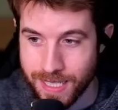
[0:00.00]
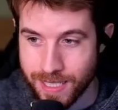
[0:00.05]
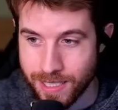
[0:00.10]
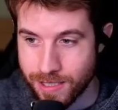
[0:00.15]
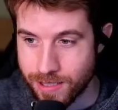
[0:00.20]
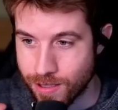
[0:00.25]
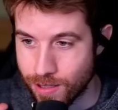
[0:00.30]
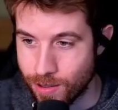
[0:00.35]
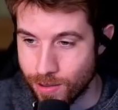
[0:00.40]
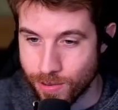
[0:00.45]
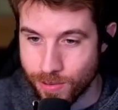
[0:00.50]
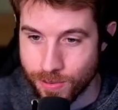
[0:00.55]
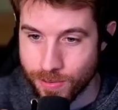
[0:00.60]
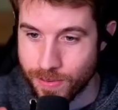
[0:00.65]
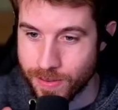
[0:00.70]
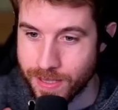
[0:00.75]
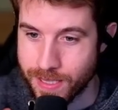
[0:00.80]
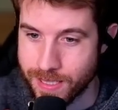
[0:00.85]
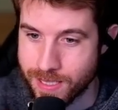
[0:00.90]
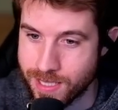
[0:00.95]
So
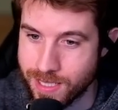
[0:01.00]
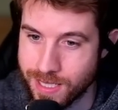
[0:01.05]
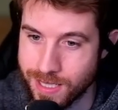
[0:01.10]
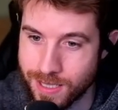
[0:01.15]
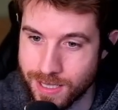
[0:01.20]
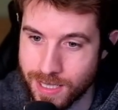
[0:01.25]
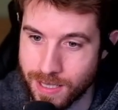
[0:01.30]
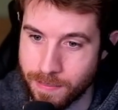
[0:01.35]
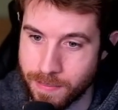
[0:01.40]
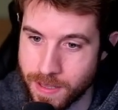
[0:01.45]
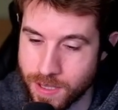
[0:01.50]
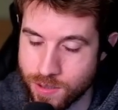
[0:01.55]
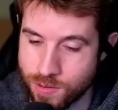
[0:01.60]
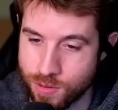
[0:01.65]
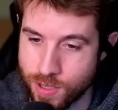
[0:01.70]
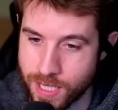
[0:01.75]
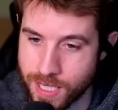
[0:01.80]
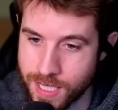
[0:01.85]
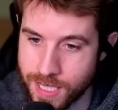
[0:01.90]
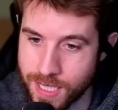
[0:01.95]
still a bit
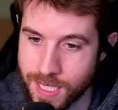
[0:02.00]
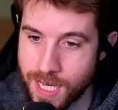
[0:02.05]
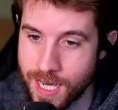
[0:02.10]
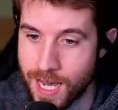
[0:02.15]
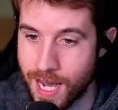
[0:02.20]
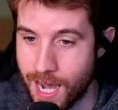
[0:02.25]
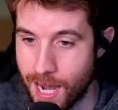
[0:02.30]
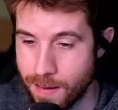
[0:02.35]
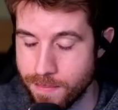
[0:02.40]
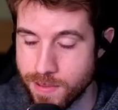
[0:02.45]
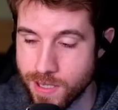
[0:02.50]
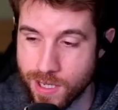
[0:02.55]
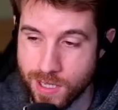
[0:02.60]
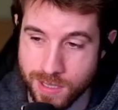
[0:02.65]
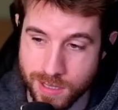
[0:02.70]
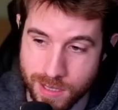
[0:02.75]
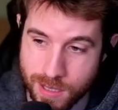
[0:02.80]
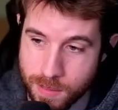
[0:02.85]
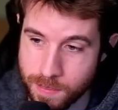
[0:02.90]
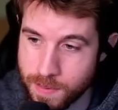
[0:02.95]
tricky. Heimdall,
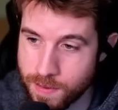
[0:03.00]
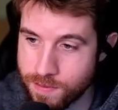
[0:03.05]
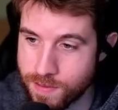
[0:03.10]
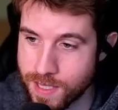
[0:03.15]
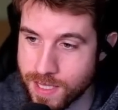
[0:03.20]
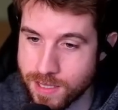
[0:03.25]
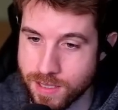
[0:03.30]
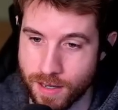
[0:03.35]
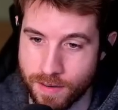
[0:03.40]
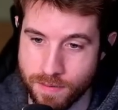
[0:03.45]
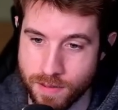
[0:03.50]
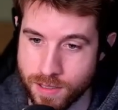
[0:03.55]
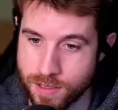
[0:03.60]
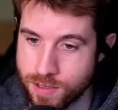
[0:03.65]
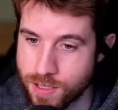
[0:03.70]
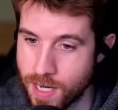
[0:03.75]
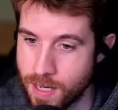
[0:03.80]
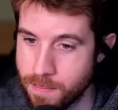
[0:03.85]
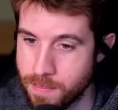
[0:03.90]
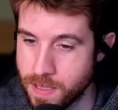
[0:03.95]
you can move things over and
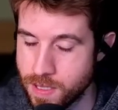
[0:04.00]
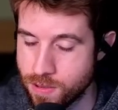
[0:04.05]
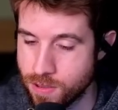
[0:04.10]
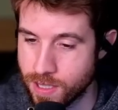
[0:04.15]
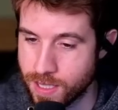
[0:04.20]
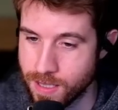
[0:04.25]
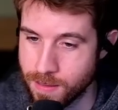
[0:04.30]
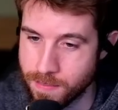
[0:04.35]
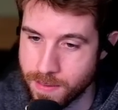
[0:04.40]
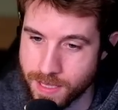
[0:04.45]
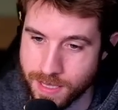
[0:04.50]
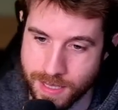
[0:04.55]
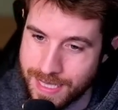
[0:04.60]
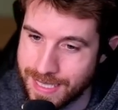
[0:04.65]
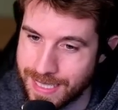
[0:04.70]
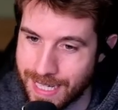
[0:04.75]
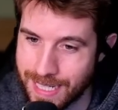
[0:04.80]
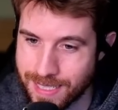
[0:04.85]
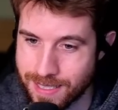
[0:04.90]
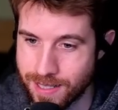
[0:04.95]
try and be tricky, but
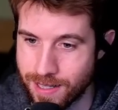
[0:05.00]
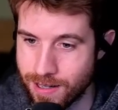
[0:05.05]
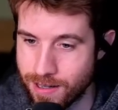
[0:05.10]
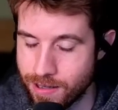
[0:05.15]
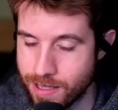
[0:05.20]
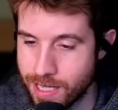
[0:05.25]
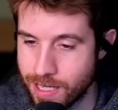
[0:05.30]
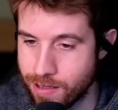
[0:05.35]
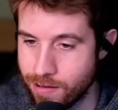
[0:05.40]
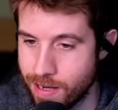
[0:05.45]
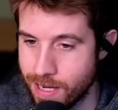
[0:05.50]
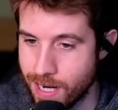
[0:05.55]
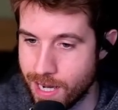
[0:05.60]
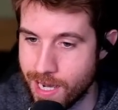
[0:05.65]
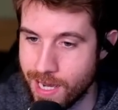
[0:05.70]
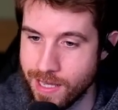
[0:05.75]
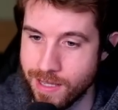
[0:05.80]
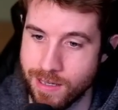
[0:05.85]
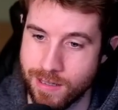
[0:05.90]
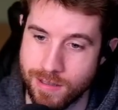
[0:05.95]
that's not all that great
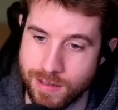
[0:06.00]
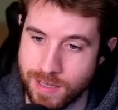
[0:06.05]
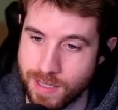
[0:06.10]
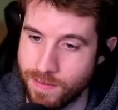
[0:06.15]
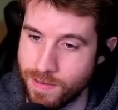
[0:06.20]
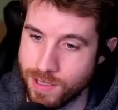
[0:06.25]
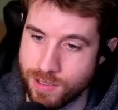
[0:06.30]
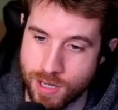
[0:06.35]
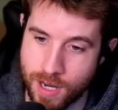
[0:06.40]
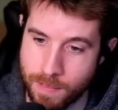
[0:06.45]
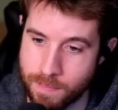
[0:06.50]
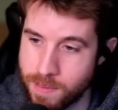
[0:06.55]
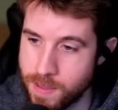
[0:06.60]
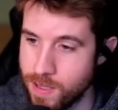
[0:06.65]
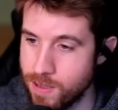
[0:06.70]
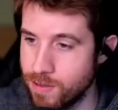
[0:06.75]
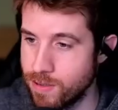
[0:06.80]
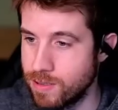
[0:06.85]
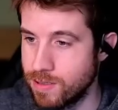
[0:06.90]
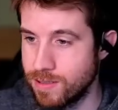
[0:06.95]
either. Living
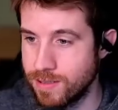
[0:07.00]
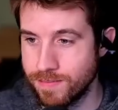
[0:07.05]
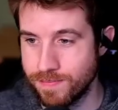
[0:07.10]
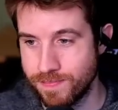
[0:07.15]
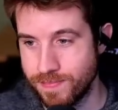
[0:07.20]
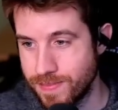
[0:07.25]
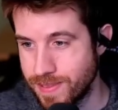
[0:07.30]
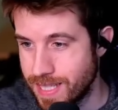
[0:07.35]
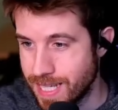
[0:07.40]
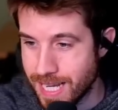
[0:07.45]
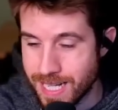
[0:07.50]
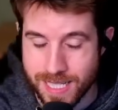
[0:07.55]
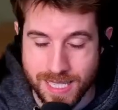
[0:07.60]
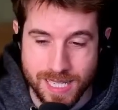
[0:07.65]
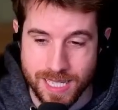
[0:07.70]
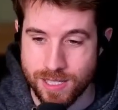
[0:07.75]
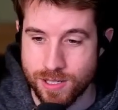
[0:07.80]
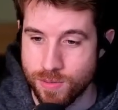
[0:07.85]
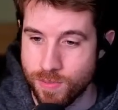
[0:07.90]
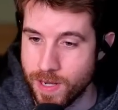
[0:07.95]
Tribunal, that's
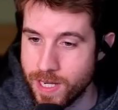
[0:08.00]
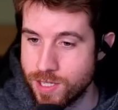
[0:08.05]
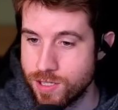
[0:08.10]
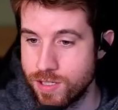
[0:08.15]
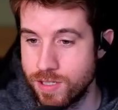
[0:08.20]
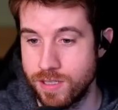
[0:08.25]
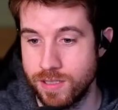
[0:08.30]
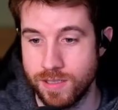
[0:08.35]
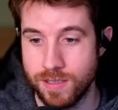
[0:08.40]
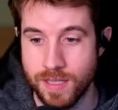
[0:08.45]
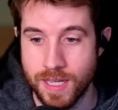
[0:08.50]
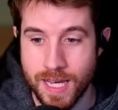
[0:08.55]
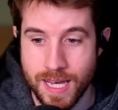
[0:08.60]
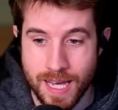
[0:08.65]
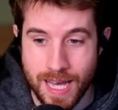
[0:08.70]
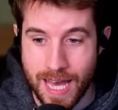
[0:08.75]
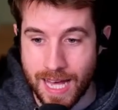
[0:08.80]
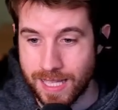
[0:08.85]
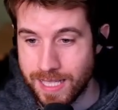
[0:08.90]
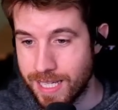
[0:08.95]
situational.
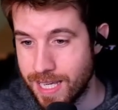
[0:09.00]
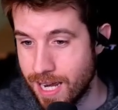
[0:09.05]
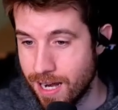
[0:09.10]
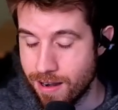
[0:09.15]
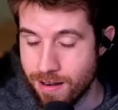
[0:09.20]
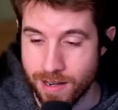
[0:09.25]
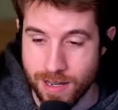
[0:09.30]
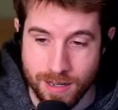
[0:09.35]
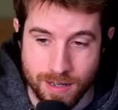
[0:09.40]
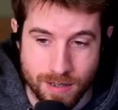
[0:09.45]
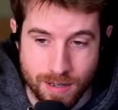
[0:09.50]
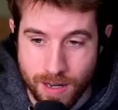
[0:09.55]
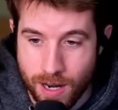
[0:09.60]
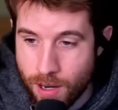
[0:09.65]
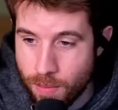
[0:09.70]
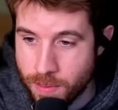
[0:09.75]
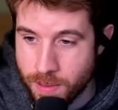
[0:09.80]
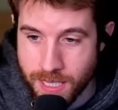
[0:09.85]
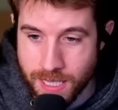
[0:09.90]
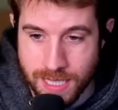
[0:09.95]
Helicarrier,
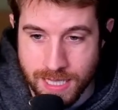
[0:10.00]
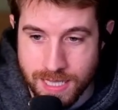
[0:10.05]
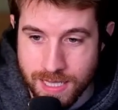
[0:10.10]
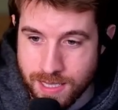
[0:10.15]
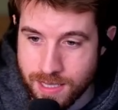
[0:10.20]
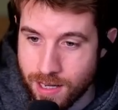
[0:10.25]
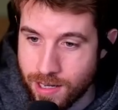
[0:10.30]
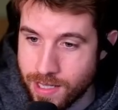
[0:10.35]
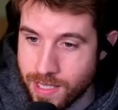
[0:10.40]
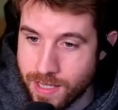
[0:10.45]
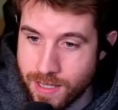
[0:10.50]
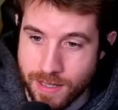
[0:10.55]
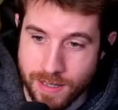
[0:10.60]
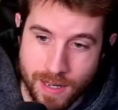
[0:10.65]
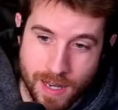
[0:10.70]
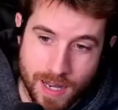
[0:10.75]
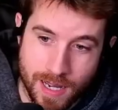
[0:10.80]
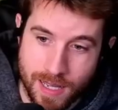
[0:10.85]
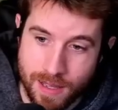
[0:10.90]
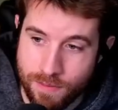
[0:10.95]
are we going to discard it or
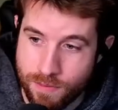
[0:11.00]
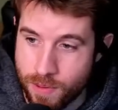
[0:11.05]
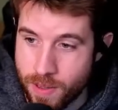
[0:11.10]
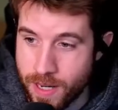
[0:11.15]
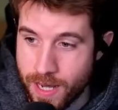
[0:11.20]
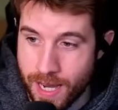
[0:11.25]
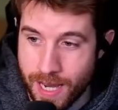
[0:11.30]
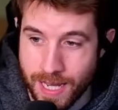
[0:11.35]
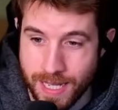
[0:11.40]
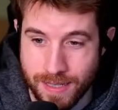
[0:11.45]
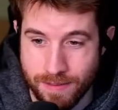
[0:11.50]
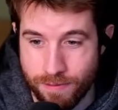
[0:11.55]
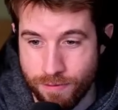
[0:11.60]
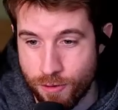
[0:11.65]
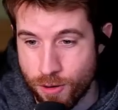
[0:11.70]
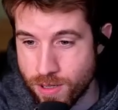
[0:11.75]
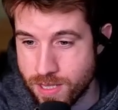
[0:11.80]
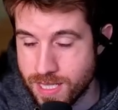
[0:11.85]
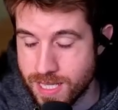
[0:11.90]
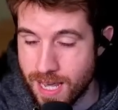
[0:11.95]
not? If we're not,
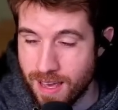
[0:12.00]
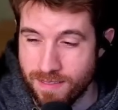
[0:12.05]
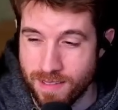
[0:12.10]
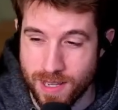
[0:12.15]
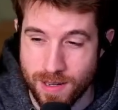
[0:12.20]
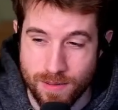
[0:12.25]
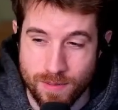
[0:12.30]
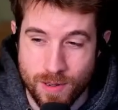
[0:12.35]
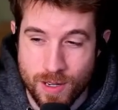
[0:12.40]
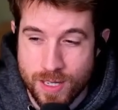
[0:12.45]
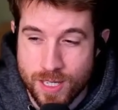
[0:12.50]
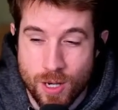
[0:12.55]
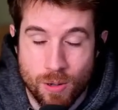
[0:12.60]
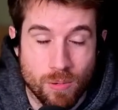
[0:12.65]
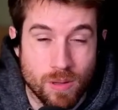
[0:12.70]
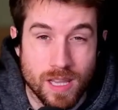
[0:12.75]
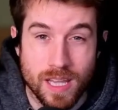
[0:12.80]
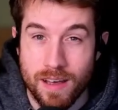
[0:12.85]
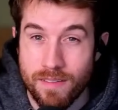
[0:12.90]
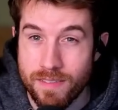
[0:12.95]
4/7,
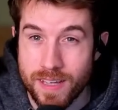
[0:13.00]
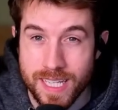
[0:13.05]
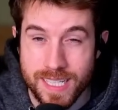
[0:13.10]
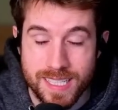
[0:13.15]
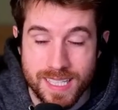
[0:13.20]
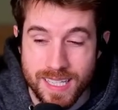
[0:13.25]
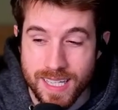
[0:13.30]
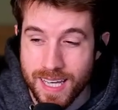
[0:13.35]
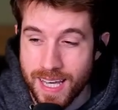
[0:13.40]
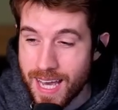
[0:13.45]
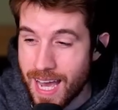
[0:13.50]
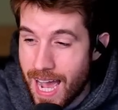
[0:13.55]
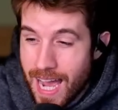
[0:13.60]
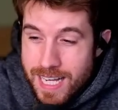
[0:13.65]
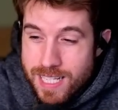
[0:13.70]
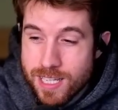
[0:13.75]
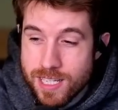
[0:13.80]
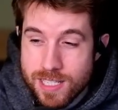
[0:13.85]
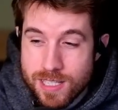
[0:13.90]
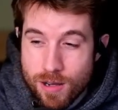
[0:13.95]
don't love it. I
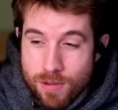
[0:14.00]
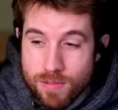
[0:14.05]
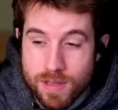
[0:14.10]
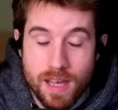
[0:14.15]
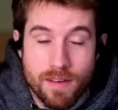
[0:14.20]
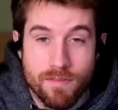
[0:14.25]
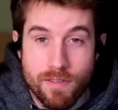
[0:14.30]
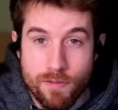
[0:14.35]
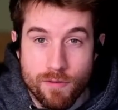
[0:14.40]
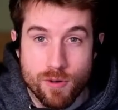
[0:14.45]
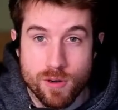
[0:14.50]
just don't love a 4.